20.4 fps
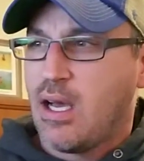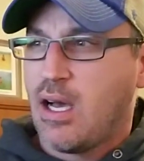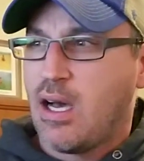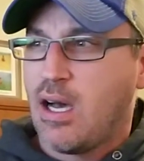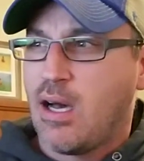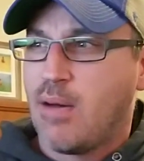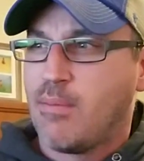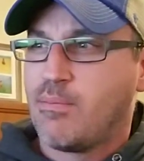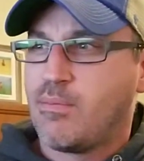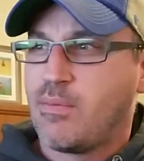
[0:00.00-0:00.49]

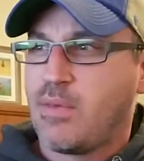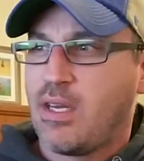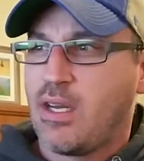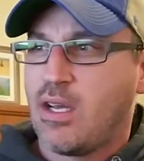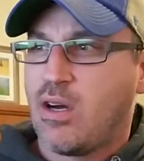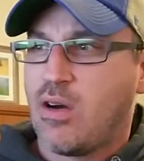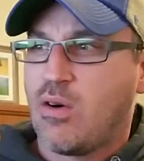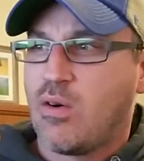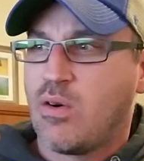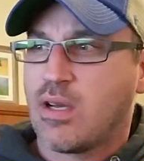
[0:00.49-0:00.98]
Um, you
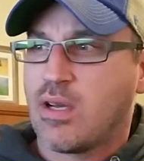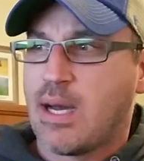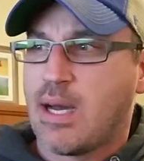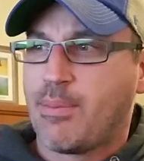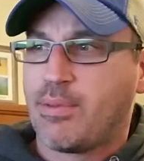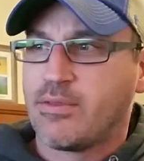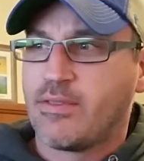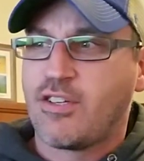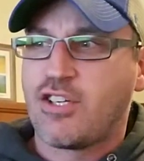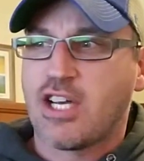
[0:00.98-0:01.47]
know, a
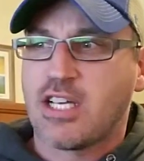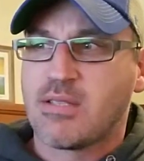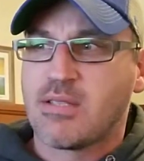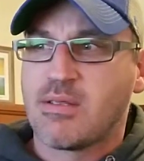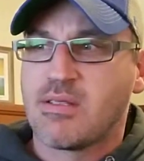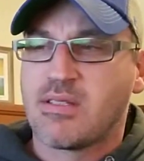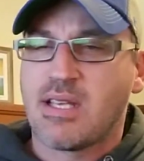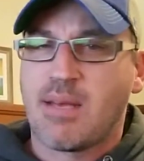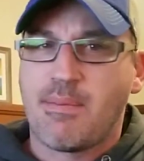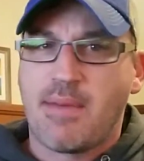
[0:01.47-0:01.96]
couple of
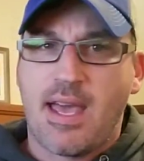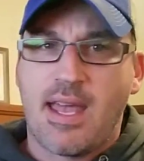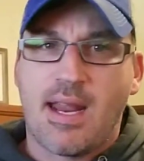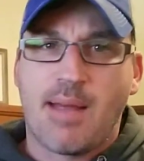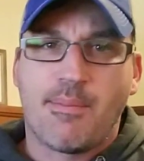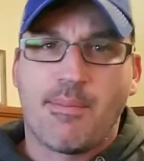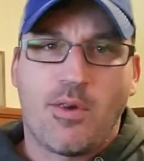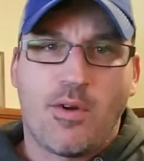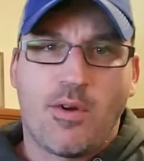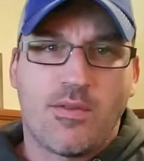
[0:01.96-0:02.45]
adjustments I
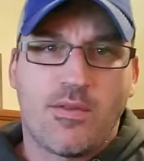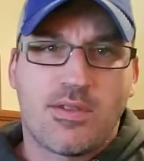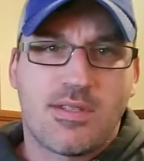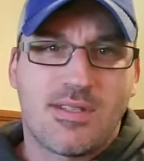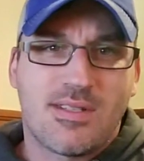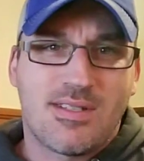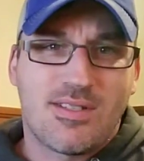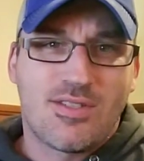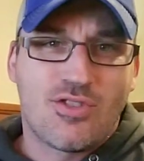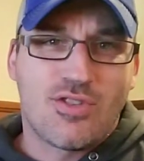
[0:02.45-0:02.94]
made. I moved
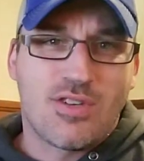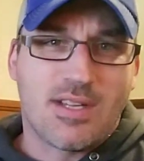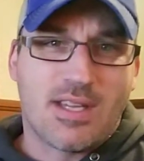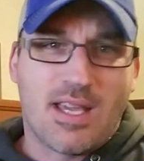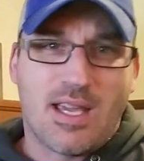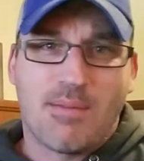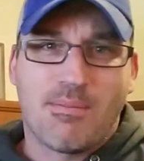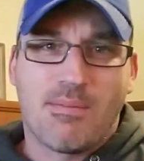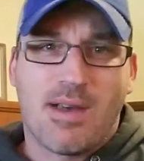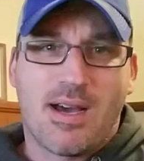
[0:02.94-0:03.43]

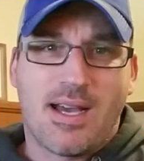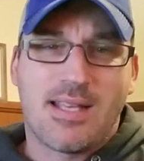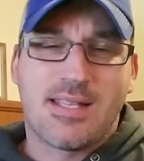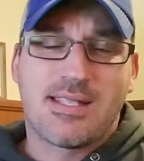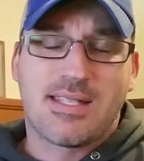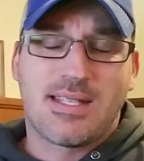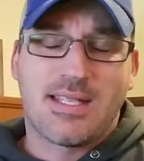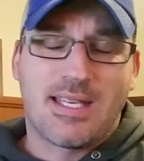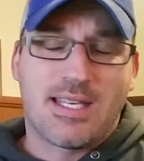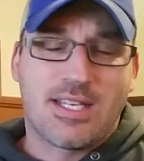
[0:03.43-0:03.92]
drinking my
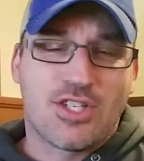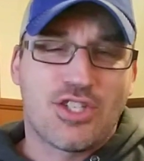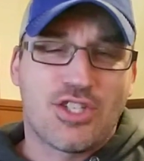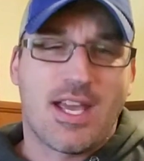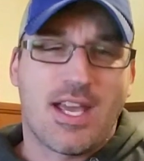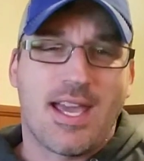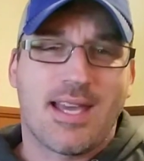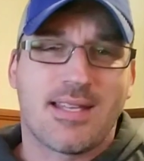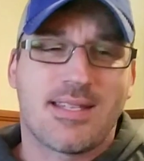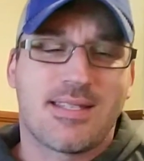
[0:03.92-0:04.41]
Slique
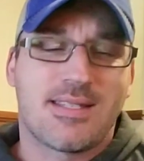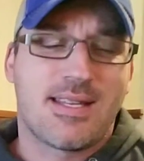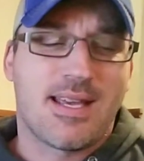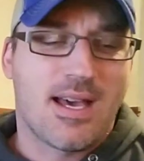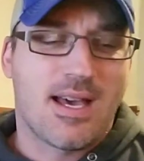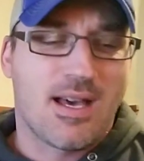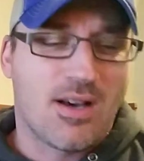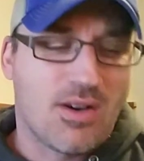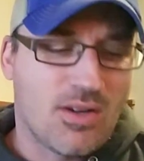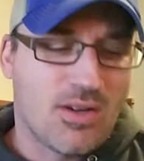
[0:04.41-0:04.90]
shake
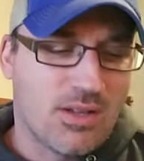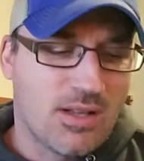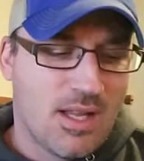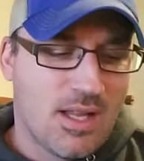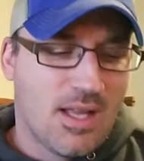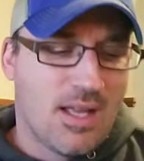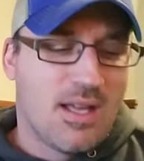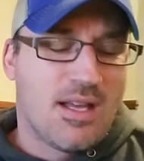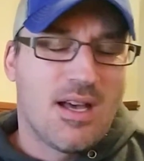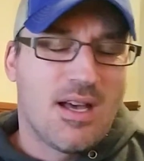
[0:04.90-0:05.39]

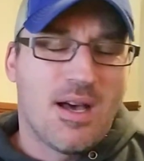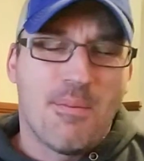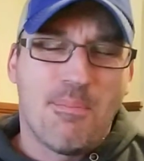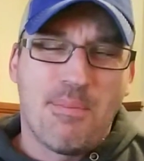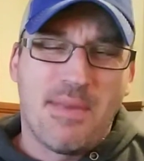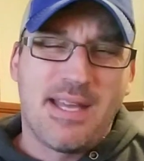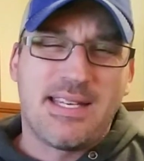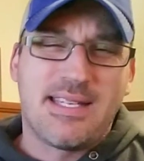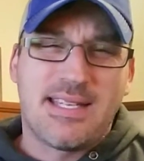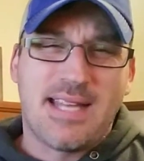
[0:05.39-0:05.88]
till uh,
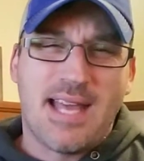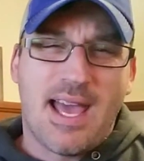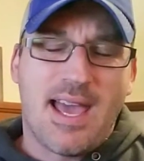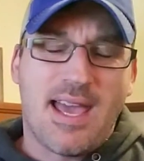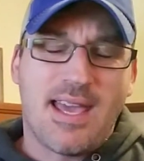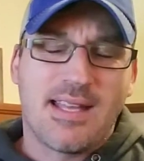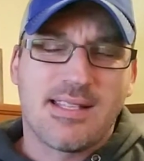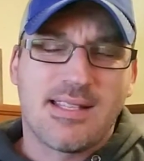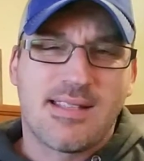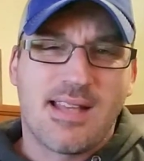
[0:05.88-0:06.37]

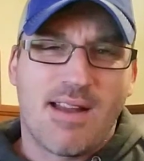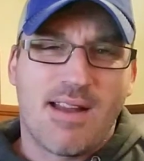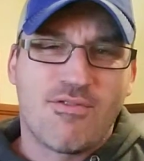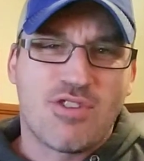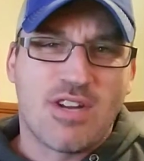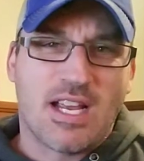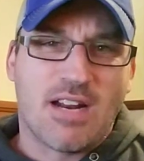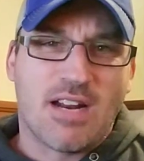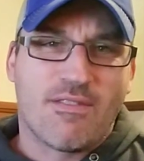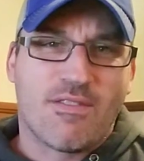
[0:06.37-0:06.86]
midday instead
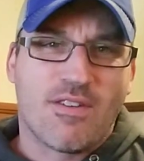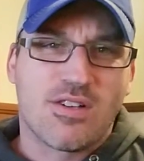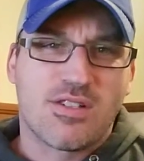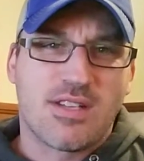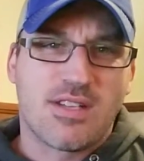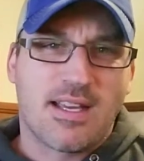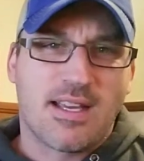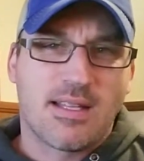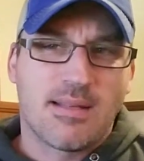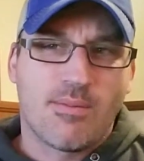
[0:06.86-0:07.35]
of drinking it
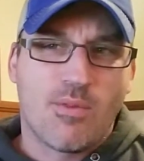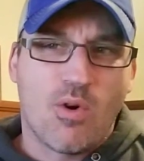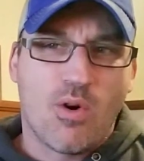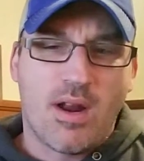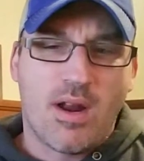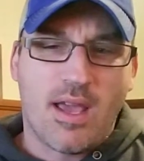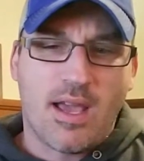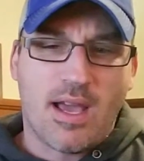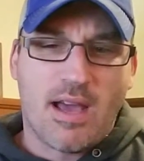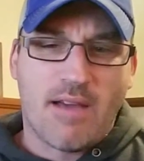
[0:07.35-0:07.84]
first thing in the
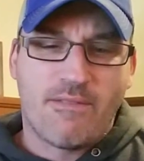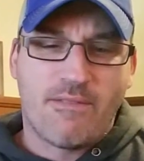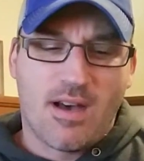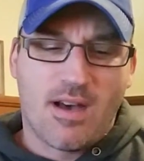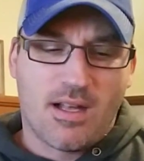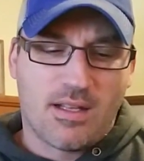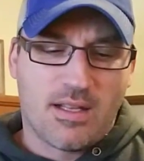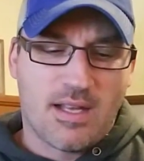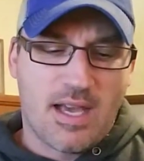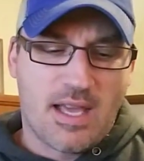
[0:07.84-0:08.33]
morning. I
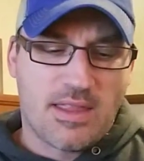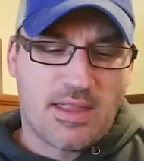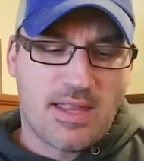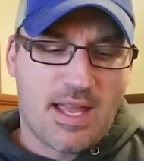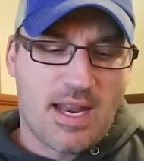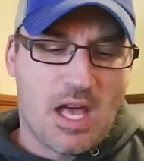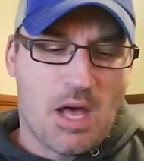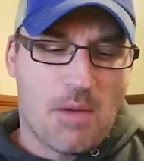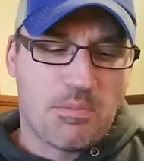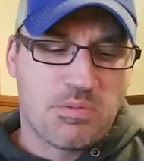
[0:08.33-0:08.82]
felt like
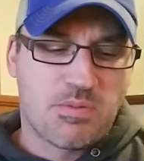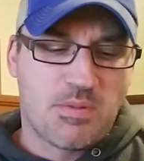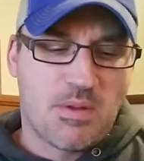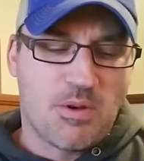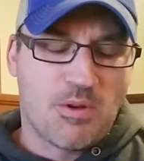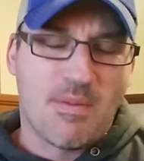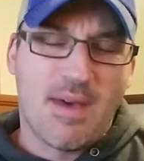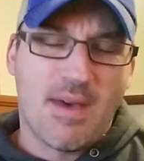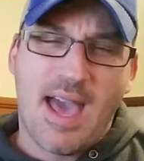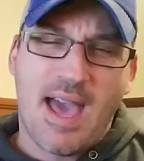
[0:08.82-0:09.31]
that helped
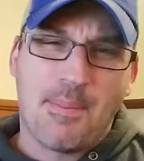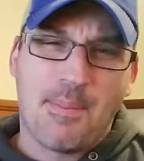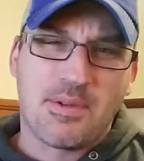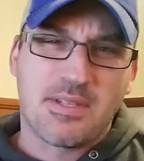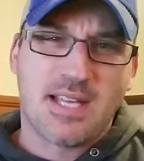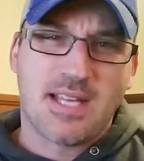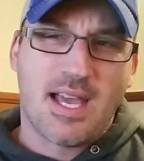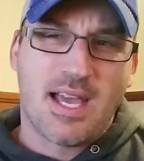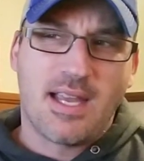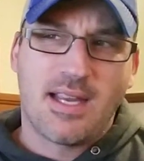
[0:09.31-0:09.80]
me with my
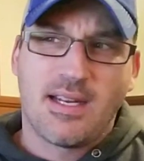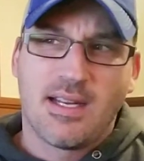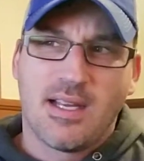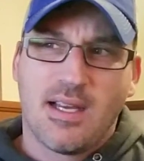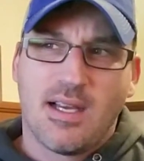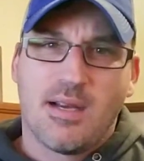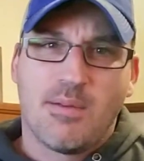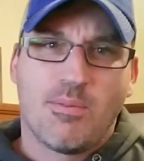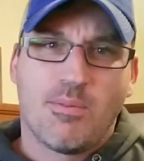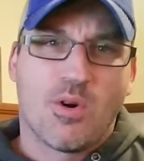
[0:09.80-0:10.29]
appetite
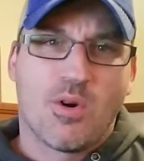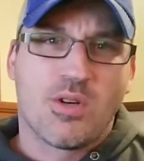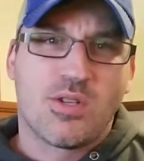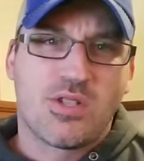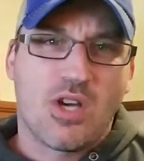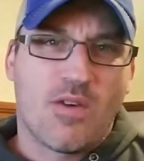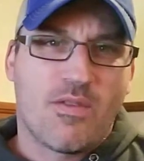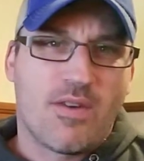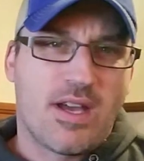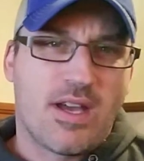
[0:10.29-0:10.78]
more
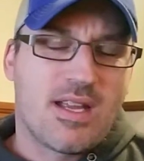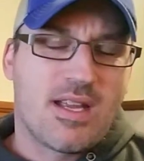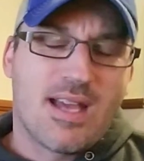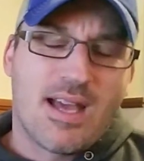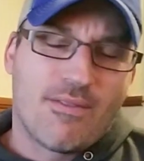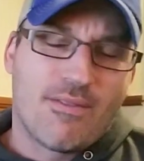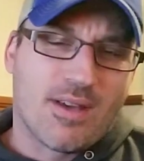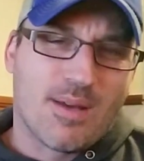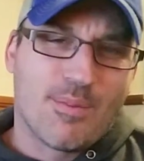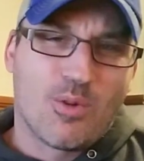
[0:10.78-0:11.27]
so. If
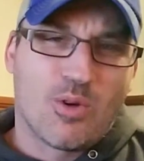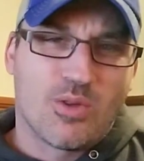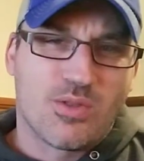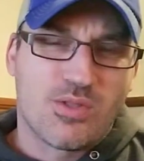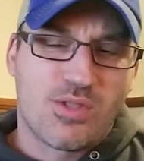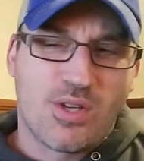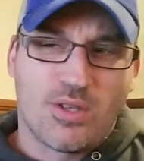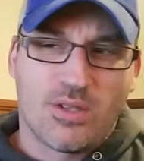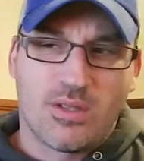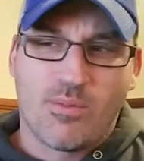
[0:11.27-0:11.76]
I have like a
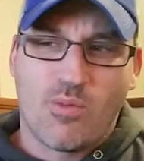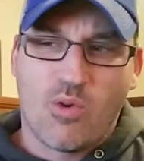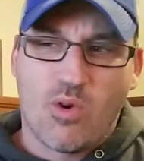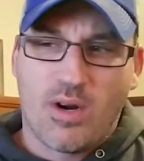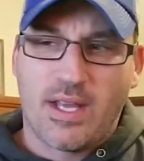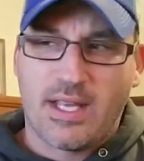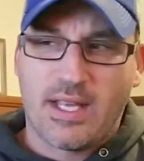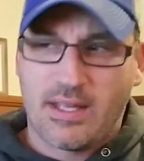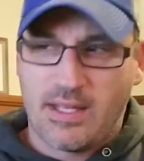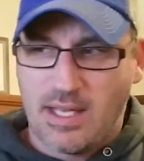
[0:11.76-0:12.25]
bowl of cereal in the
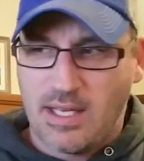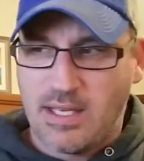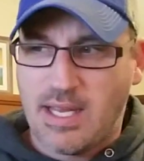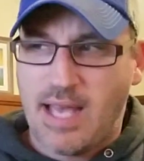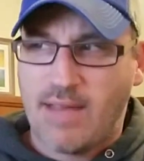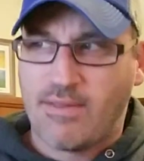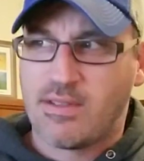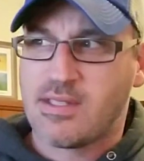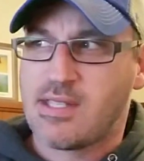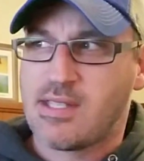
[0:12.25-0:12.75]
morning and then
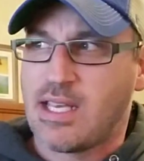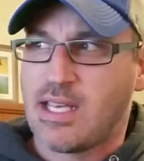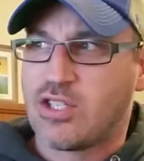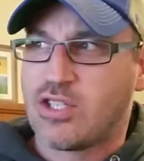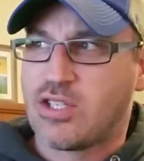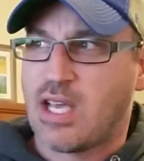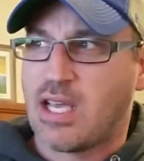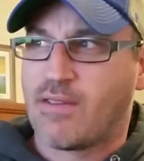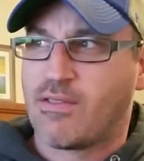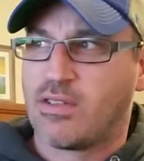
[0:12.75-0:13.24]
have the
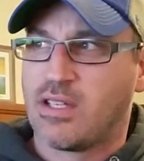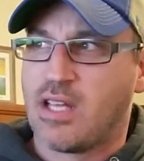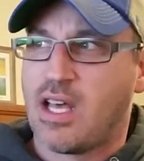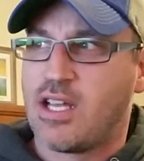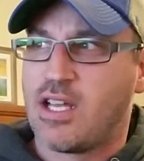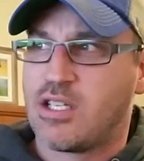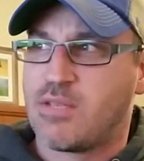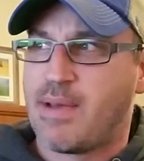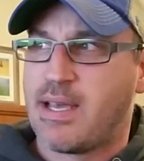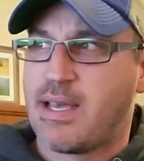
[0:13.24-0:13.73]
Slique shake for
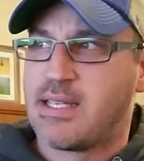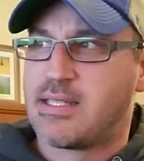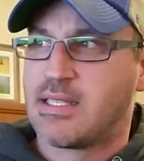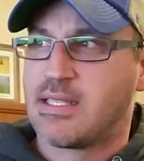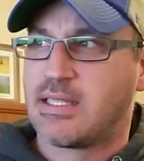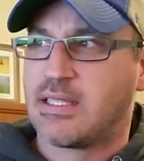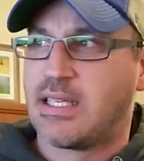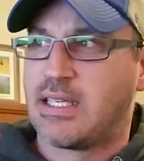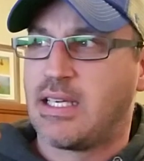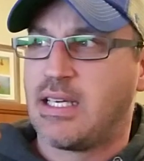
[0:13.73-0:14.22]
lunch,
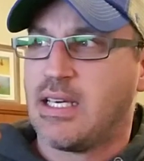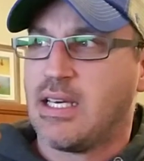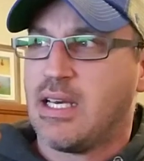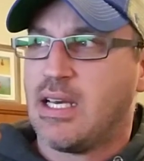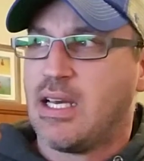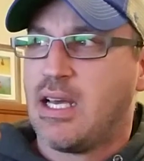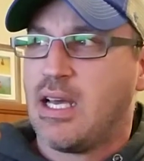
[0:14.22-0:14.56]
basically.